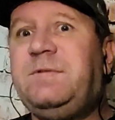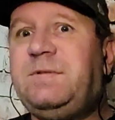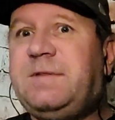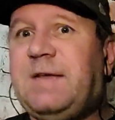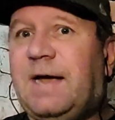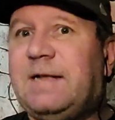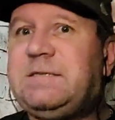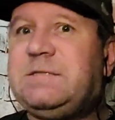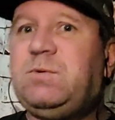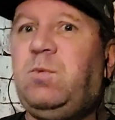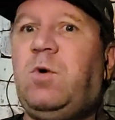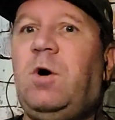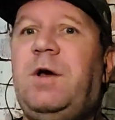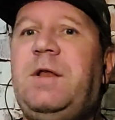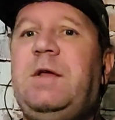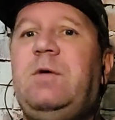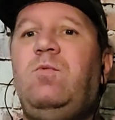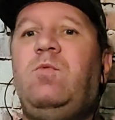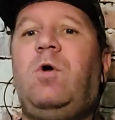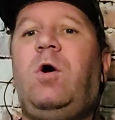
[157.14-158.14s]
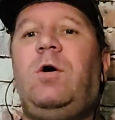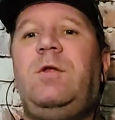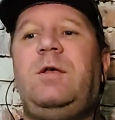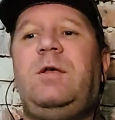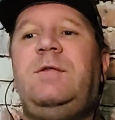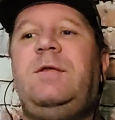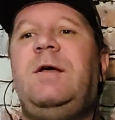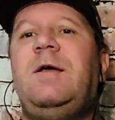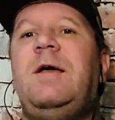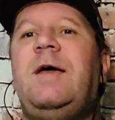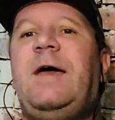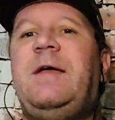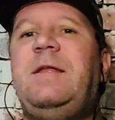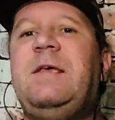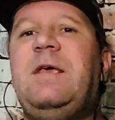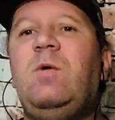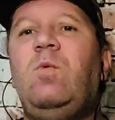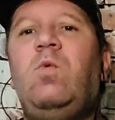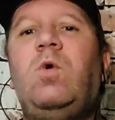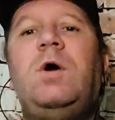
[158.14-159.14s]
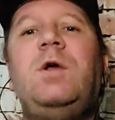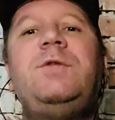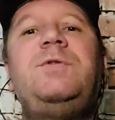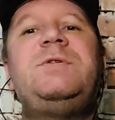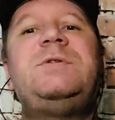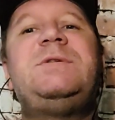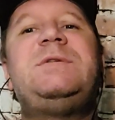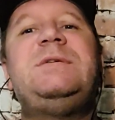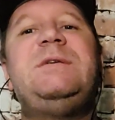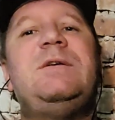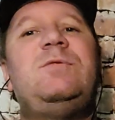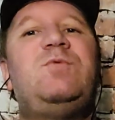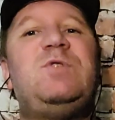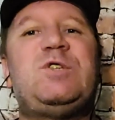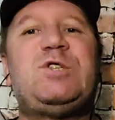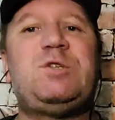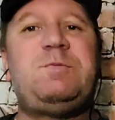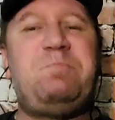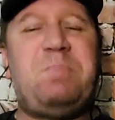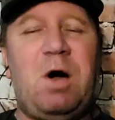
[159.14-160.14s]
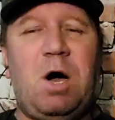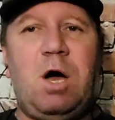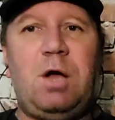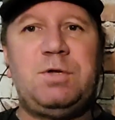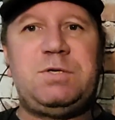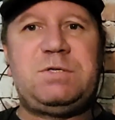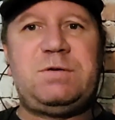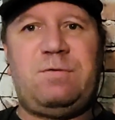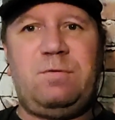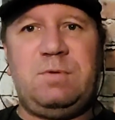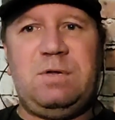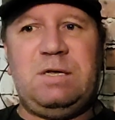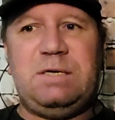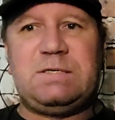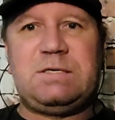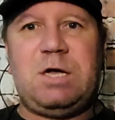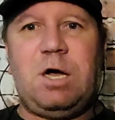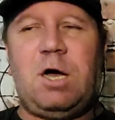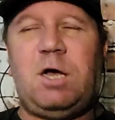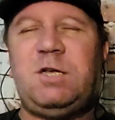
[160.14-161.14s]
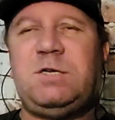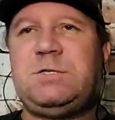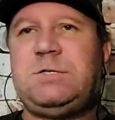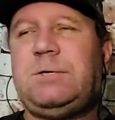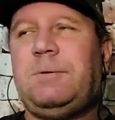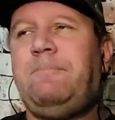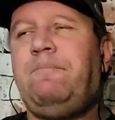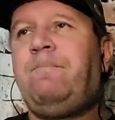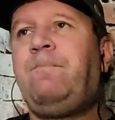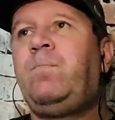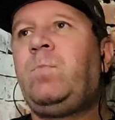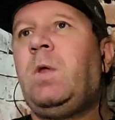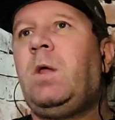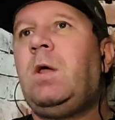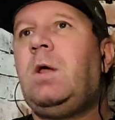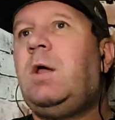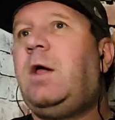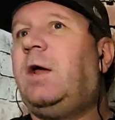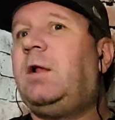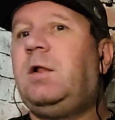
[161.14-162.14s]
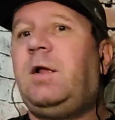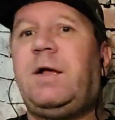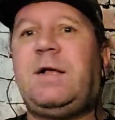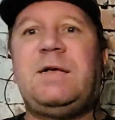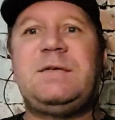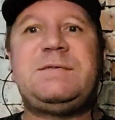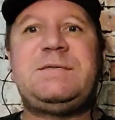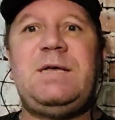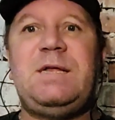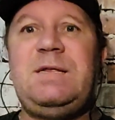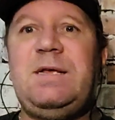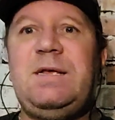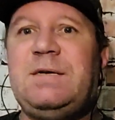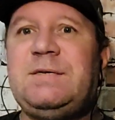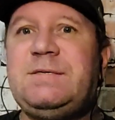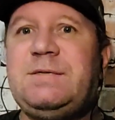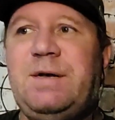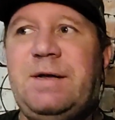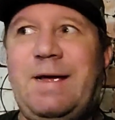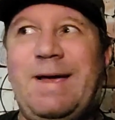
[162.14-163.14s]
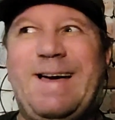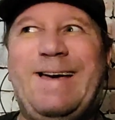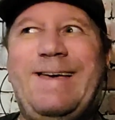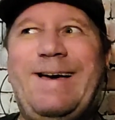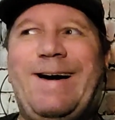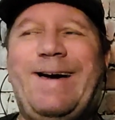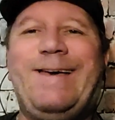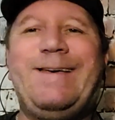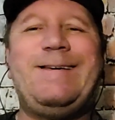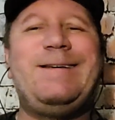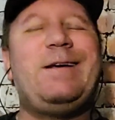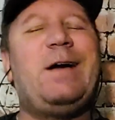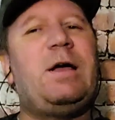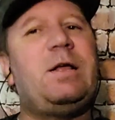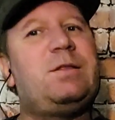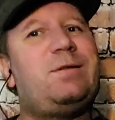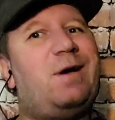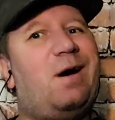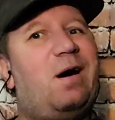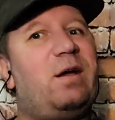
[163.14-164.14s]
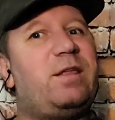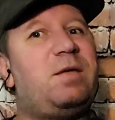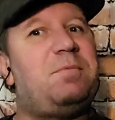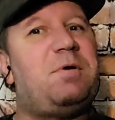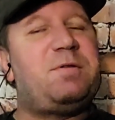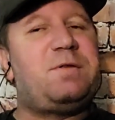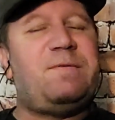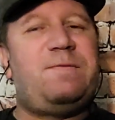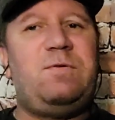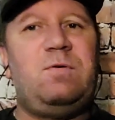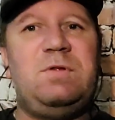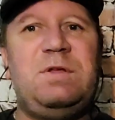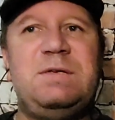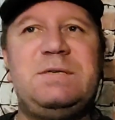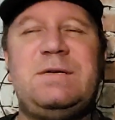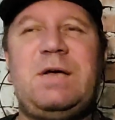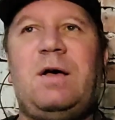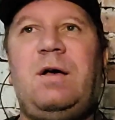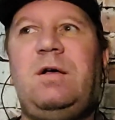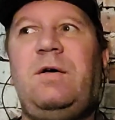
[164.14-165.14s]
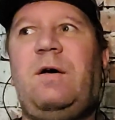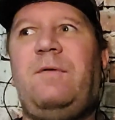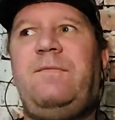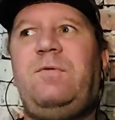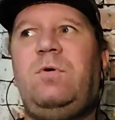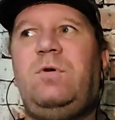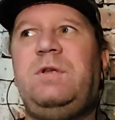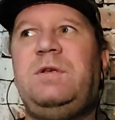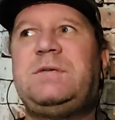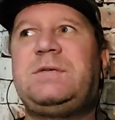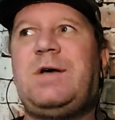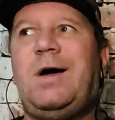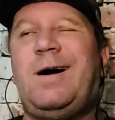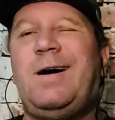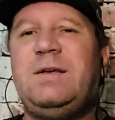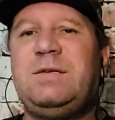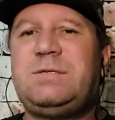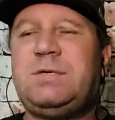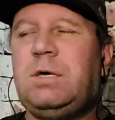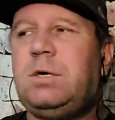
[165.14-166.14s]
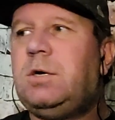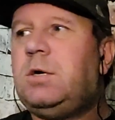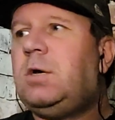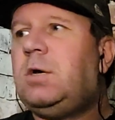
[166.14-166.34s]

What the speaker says: That's what he wanted, and he wanted to see a response from these guys. And like I said yesterday, I talked about a few of these guys.